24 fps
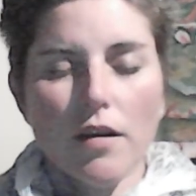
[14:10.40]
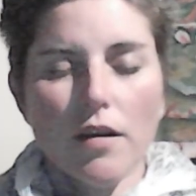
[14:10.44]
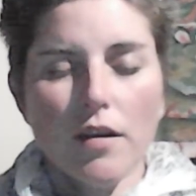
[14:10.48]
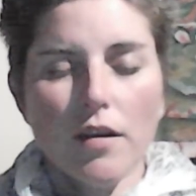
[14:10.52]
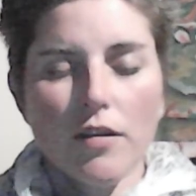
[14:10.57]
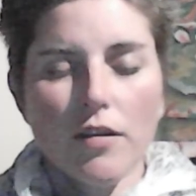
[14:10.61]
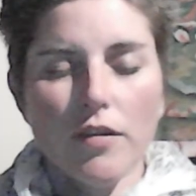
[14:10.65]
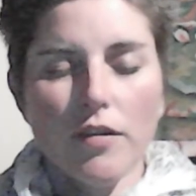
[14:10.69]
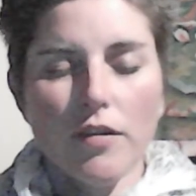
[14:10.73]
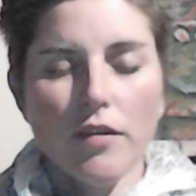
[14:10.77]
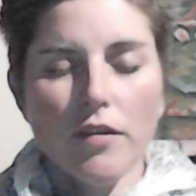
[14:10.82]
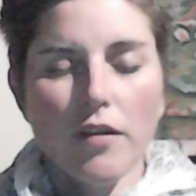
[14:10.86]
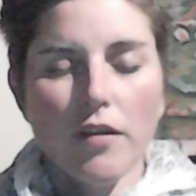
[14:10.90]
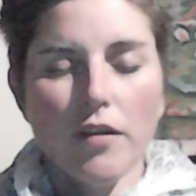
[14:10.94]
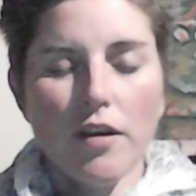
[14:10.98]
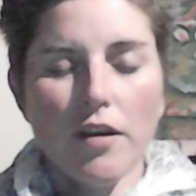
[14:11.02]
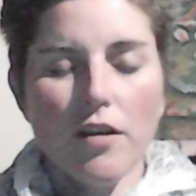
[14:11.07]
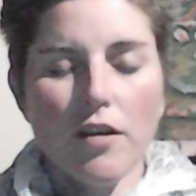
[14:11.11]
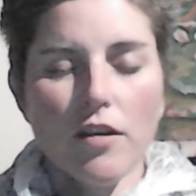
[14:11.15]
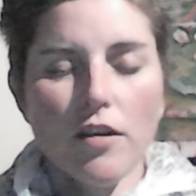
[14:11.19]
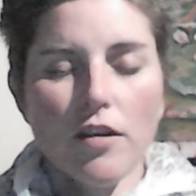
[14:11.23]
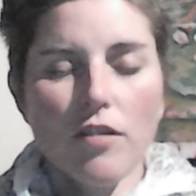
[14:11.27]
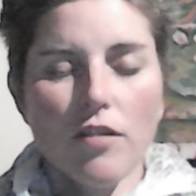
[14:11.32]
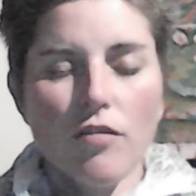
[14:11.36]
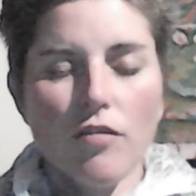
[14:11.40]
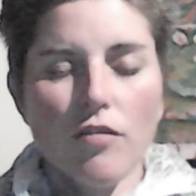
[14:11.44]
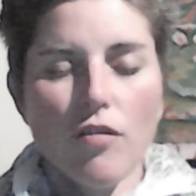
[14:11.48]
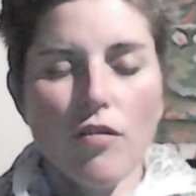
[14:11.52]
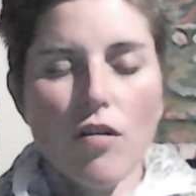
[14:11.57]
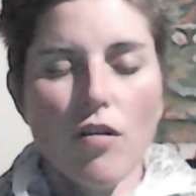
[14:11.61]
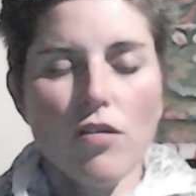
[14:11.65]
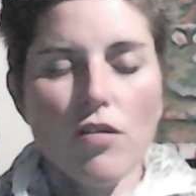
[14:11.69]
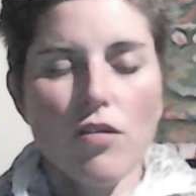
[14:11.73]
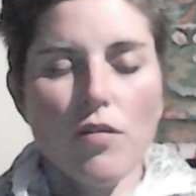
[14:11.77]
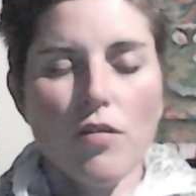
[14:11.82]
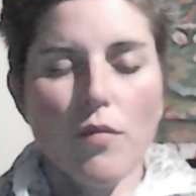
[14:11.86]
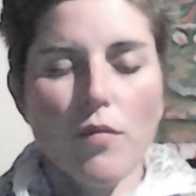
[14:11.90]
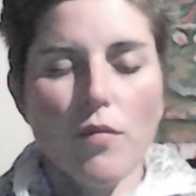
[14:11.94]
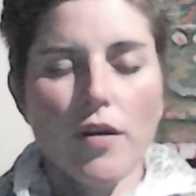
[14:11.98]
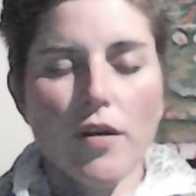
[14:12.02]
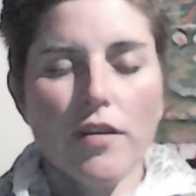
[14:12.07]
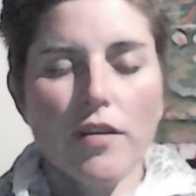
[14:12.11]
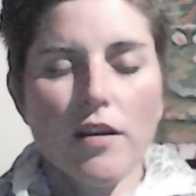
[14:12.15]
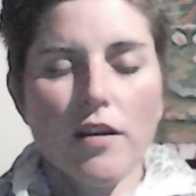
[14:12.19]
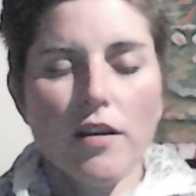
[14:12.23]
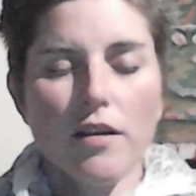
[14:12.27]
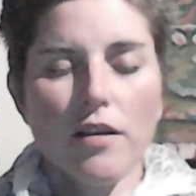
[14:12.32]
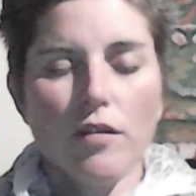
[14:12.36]
Just starting to control your breath
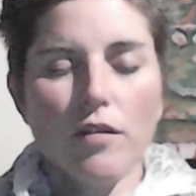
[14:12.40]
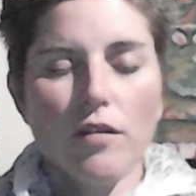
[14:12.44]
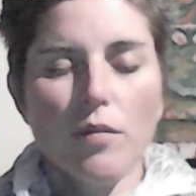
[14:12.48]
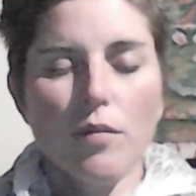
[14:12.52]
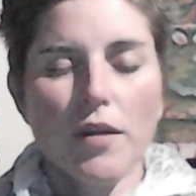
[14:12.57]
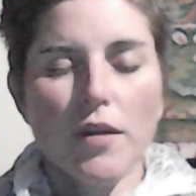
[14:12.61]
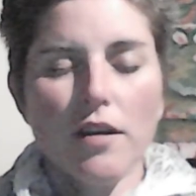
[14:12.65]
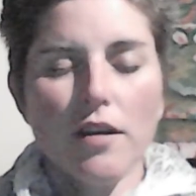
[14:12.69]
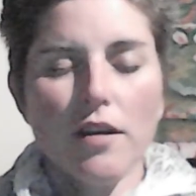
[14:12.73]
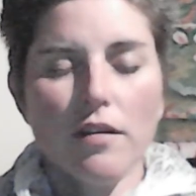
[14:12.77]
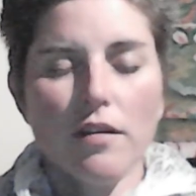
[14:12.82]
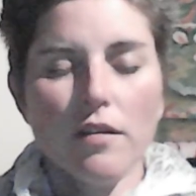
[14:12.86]
a little bit.